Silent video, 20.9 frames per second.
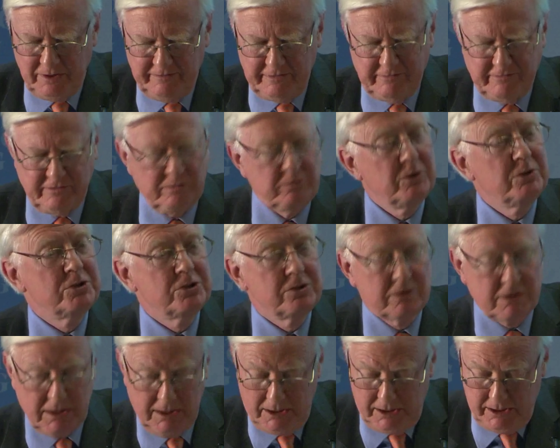of everyone's
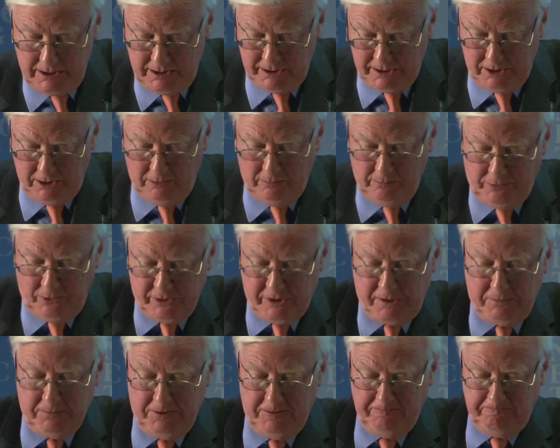utility is not
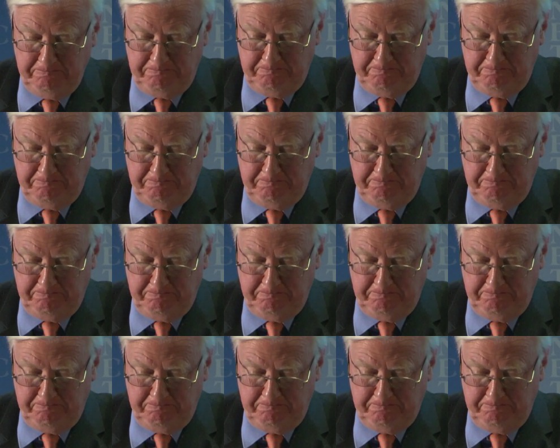possible.